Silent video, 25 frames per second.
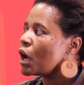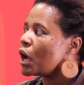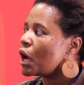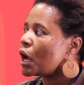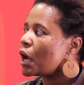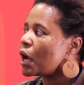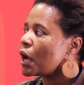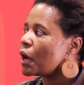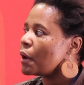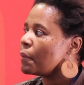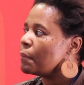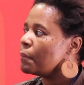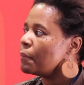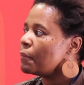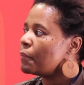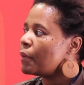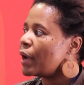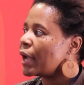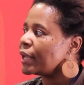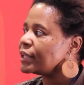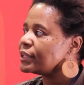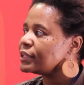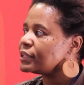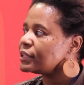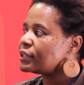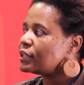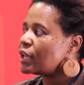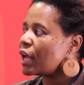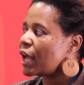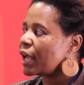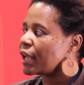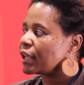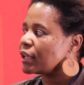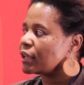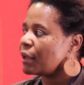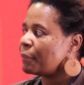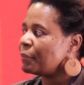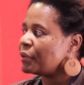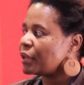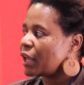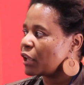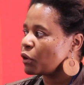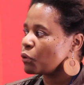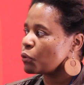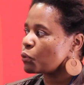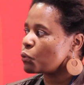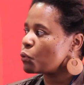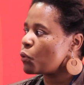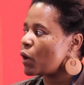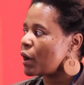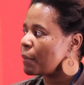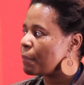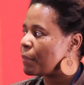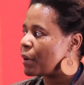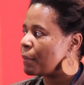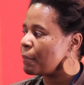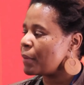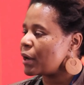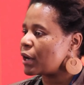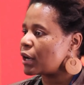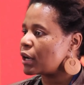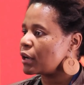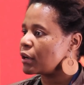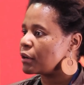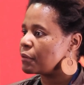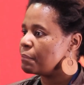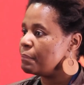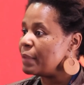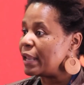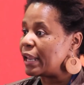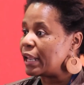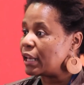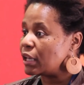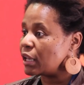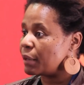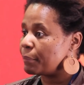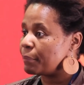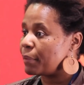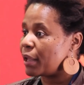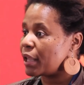I grew up among men,